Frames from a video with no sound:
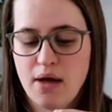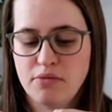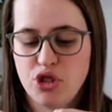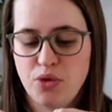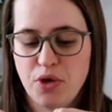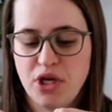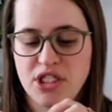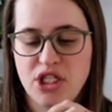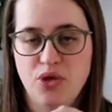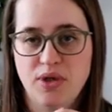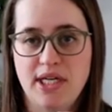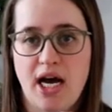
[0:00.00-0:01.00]
super easy
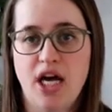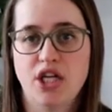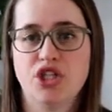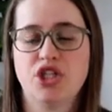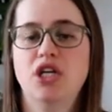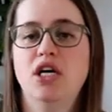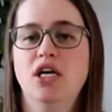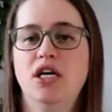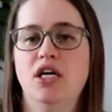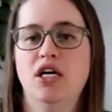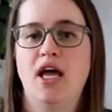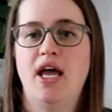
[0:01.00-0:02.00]
to attach.
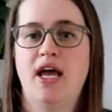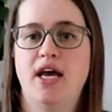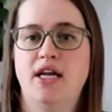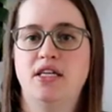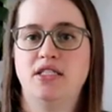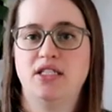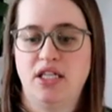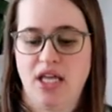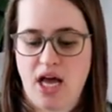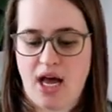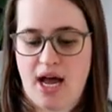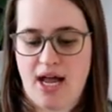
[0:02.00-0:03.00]
And
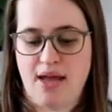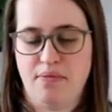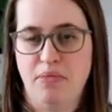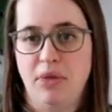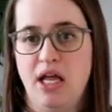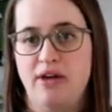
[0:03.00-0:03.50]
yeah, I am